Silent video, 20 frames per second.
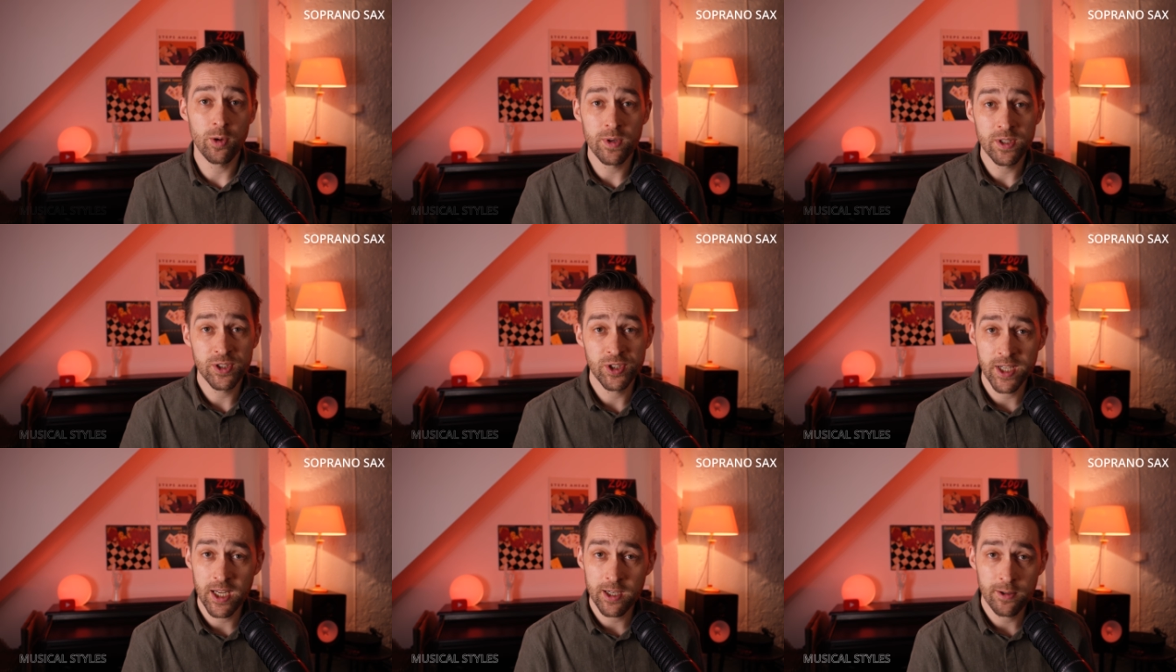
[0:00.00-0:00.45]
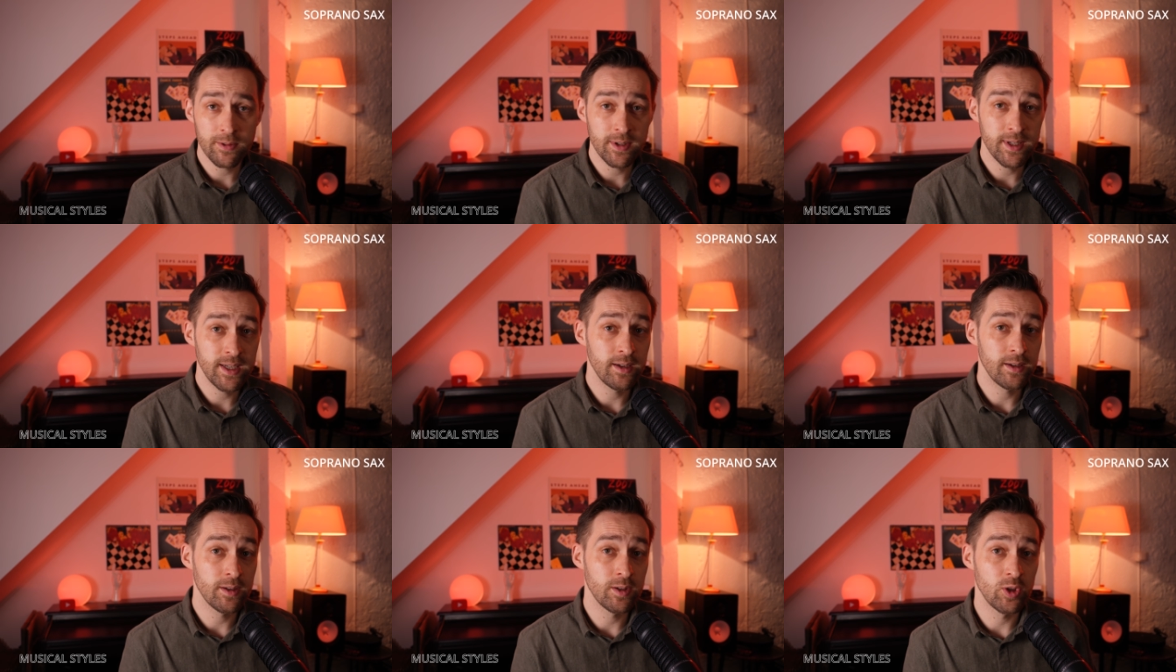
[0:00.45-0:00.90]
would
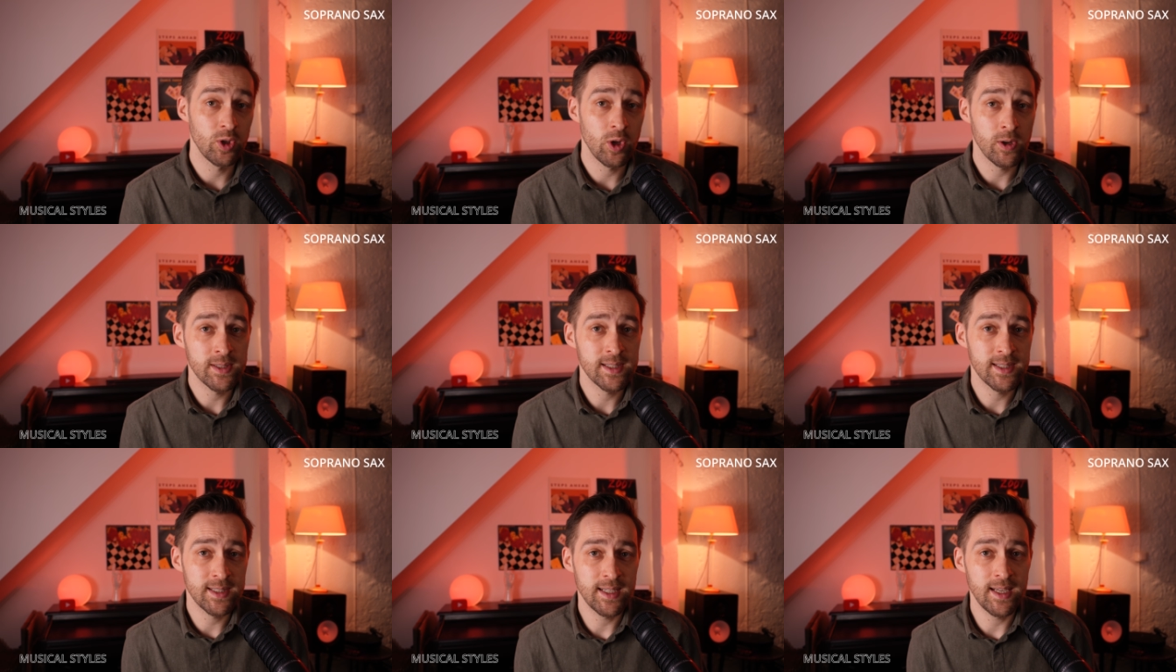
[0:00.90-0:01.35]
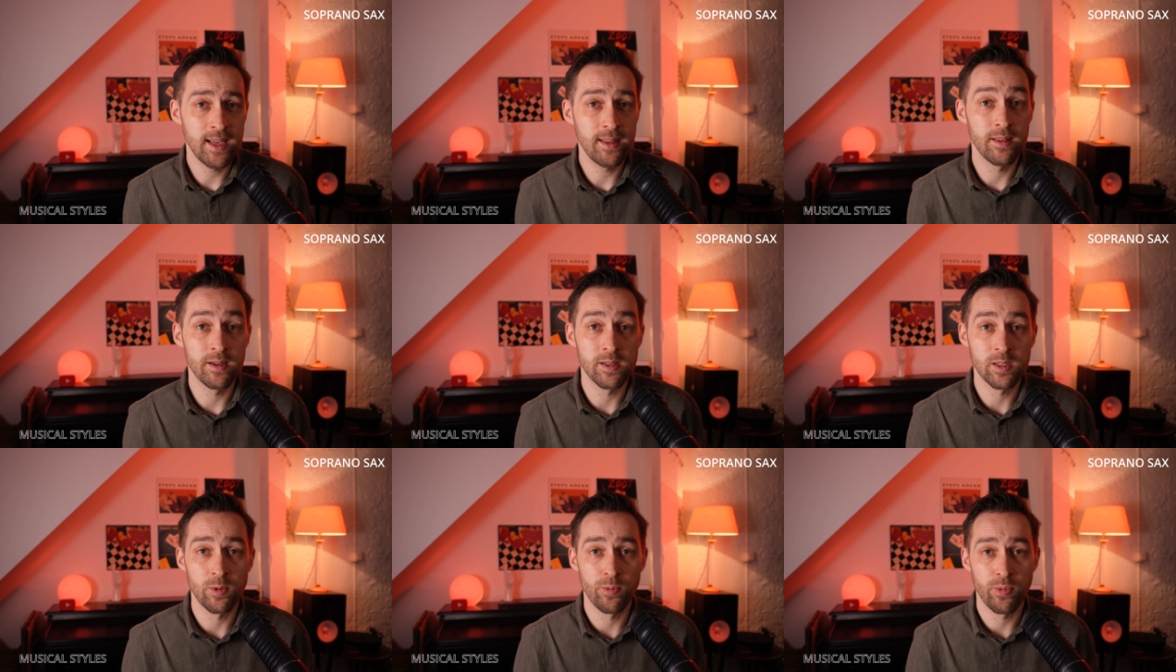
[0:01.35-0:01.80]
generally not see
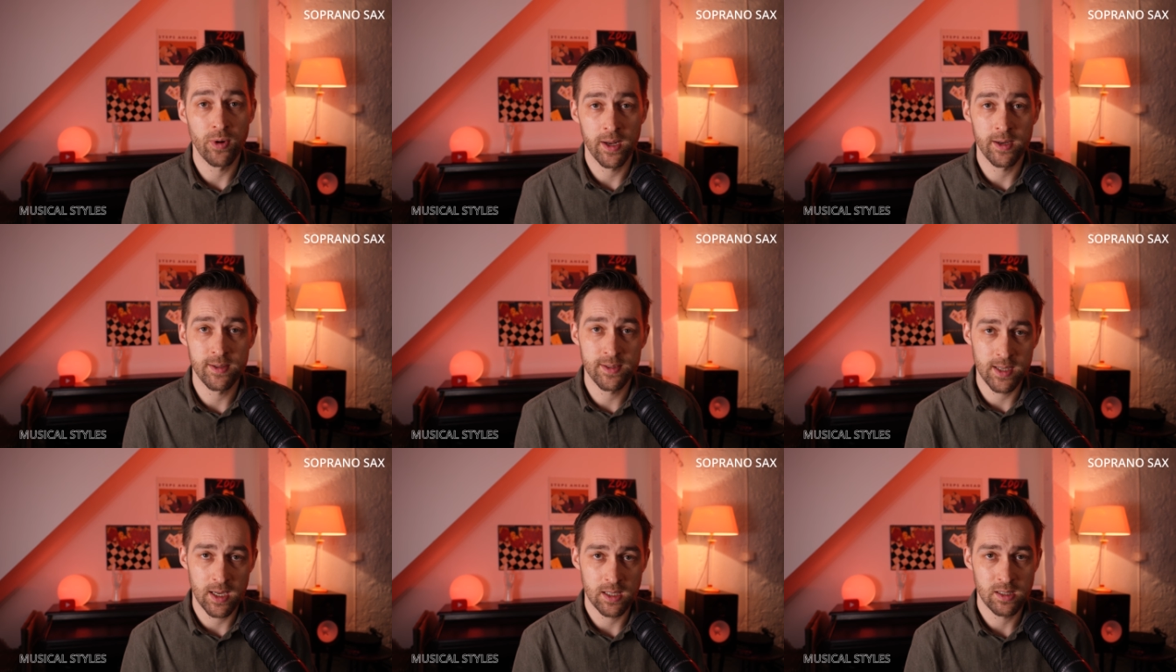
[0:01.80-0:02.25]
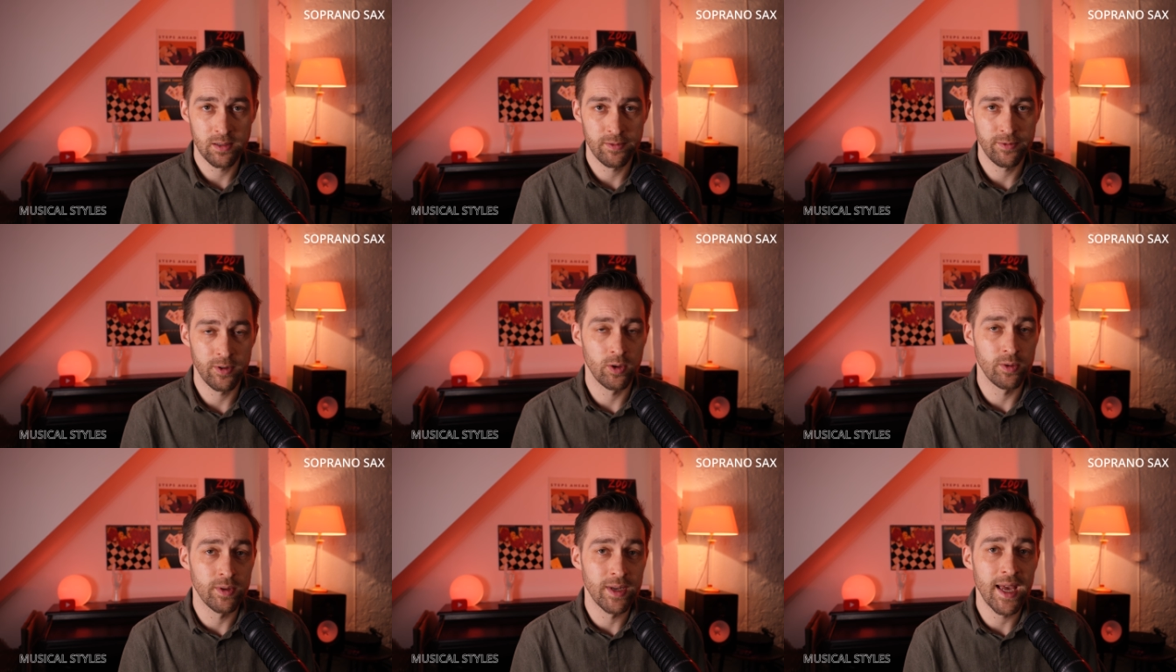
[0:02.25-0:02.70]
the soprano
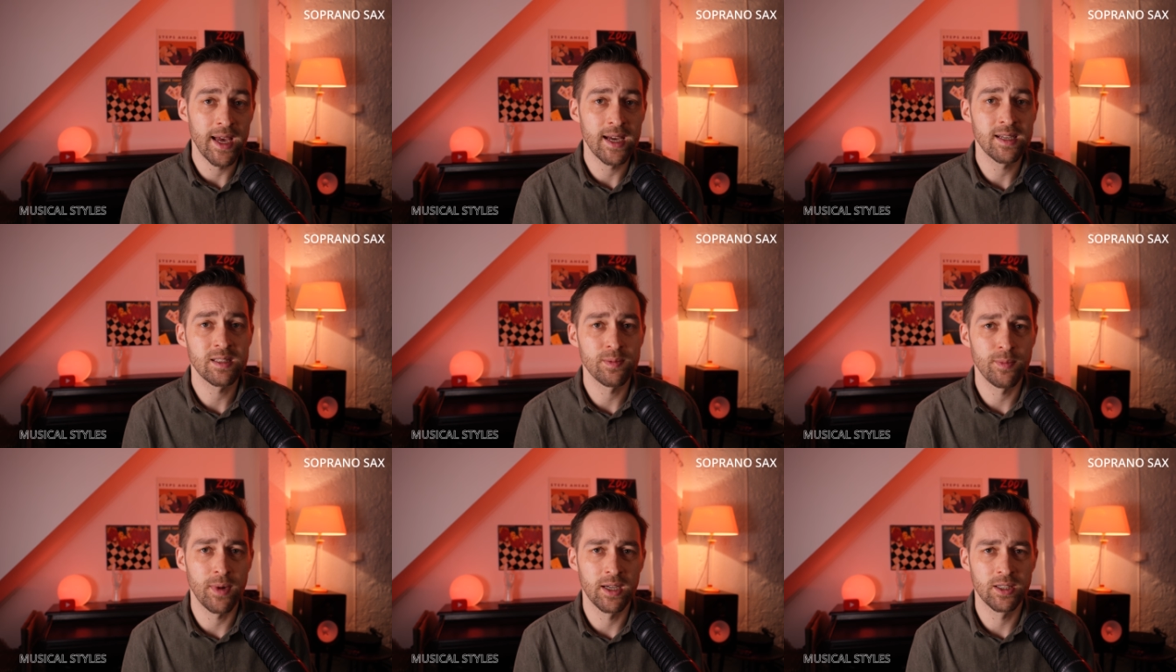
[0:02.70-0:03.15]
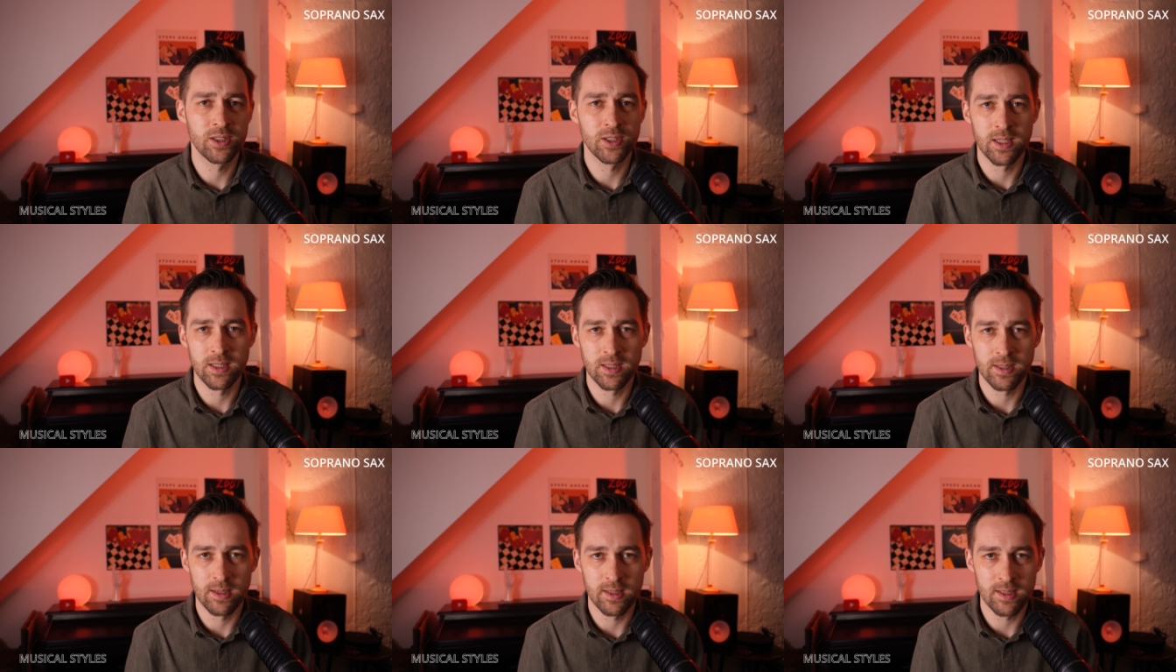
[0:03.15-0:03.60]
saxophone as much
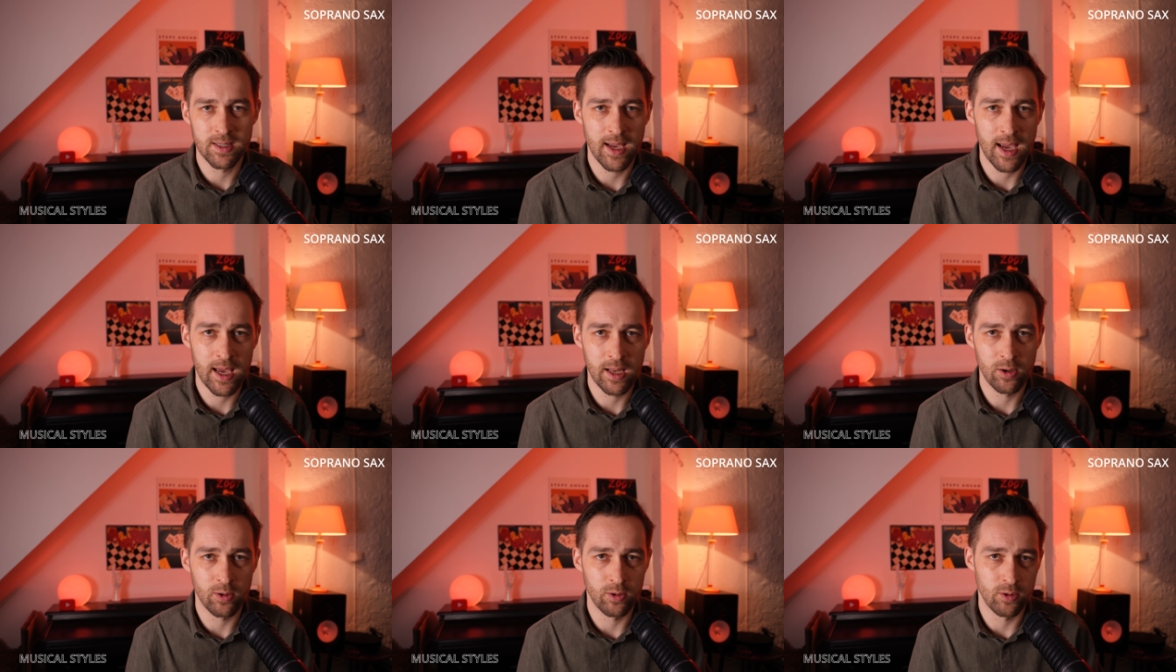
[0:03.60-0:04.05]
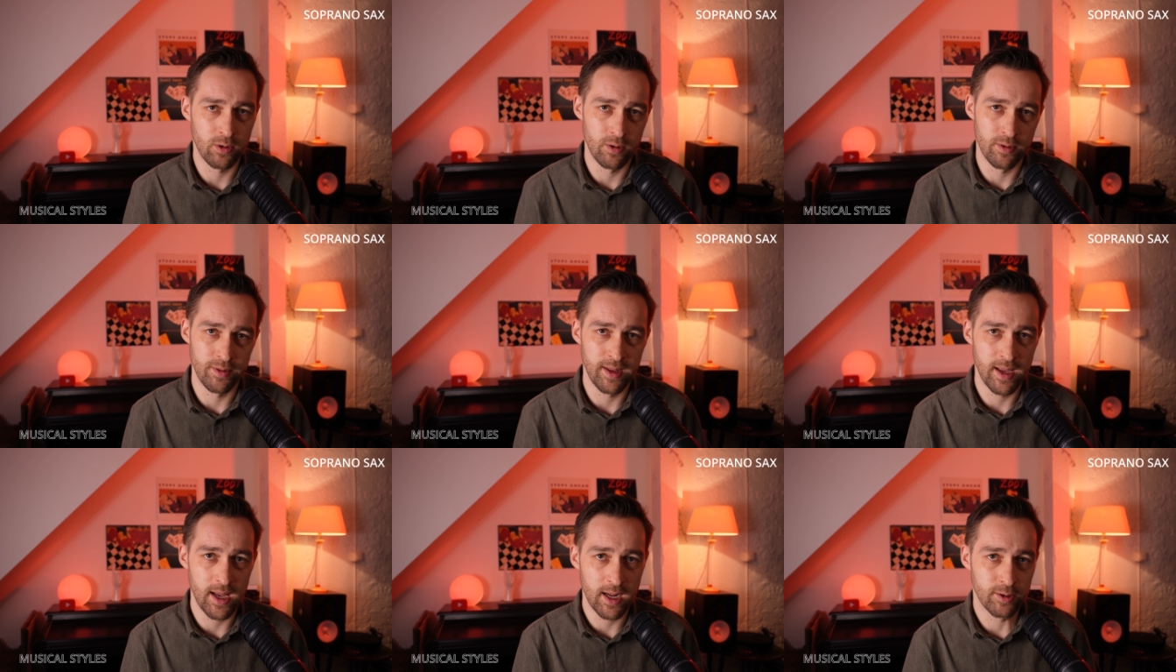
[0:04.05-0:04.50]
as the tenor
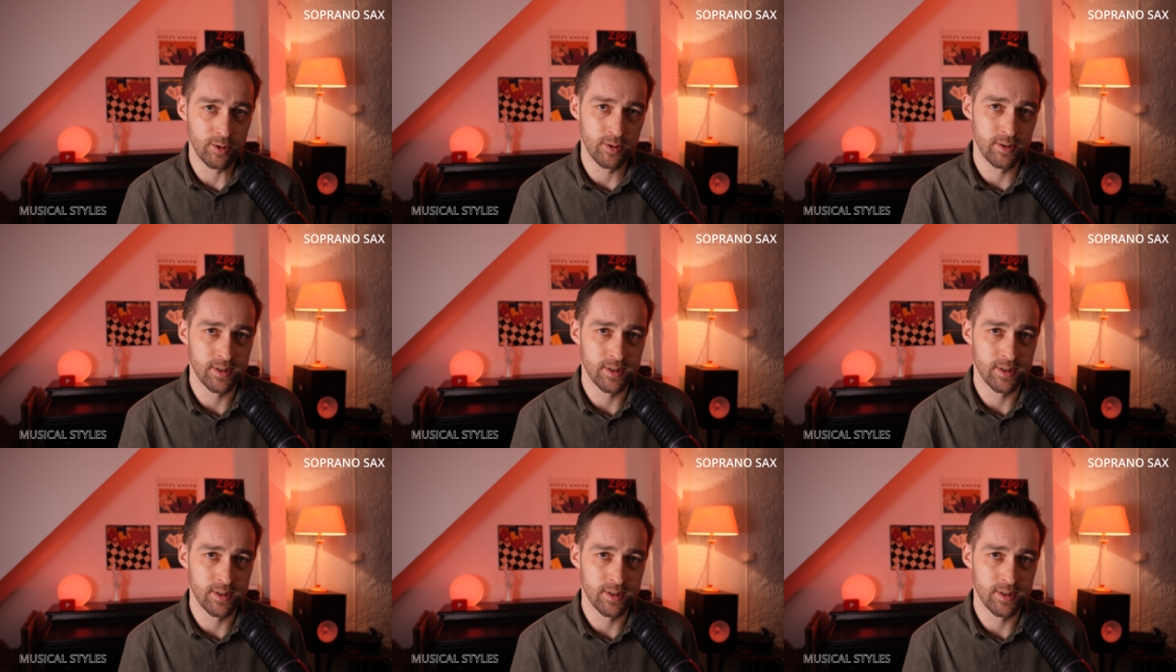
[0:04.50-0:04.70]
or the alto